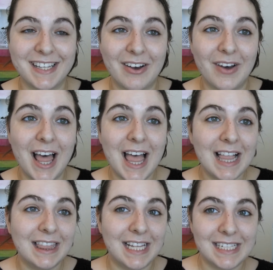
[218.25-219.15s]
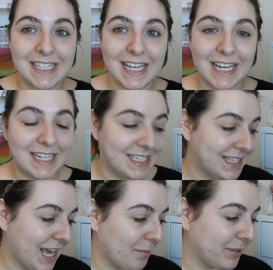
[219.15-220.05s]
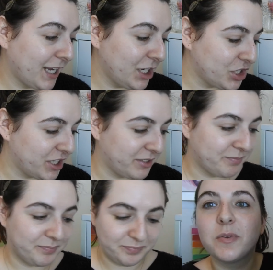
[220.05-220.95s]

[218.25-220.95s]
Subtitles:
So let's get into the application.